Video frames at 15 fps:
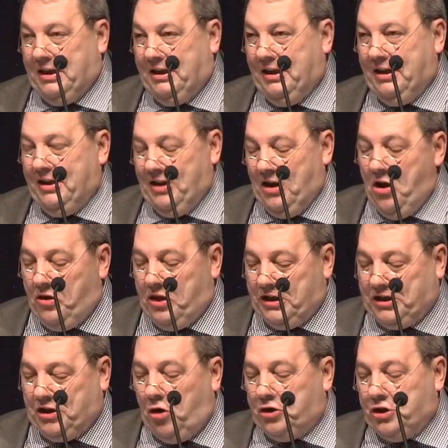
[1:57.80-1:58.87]
that. The
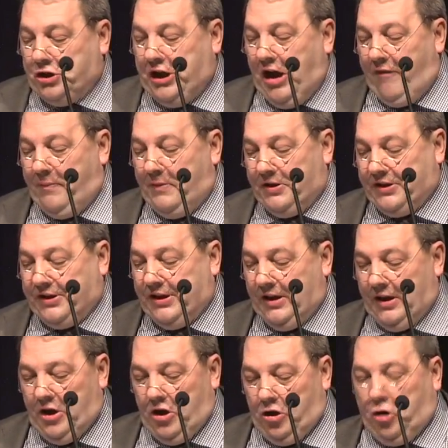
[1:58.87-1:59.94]
Scottish Government's
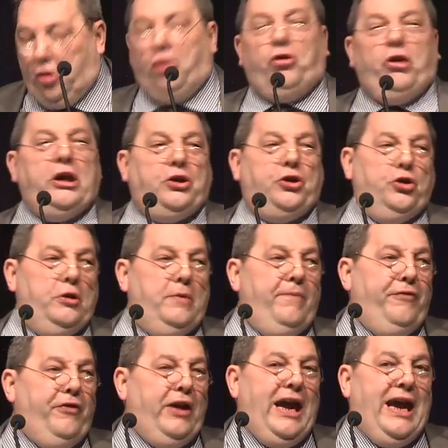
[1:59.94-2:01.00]
Curriculum
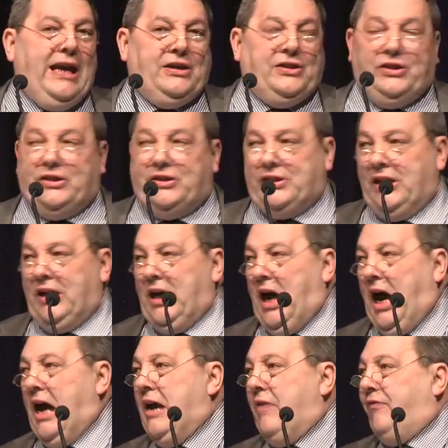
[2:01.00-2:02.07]
for Excellence,
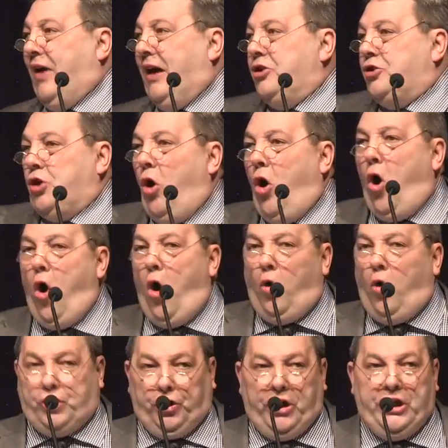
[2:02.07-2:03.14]
I advise you
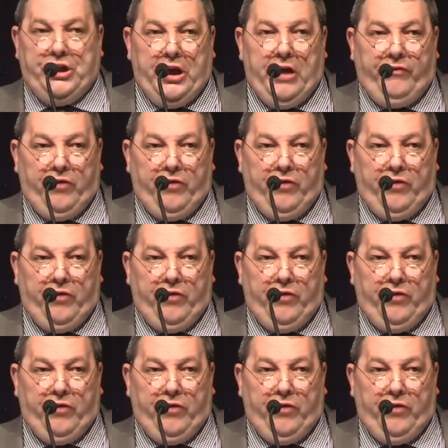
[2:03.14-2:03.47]
all to read it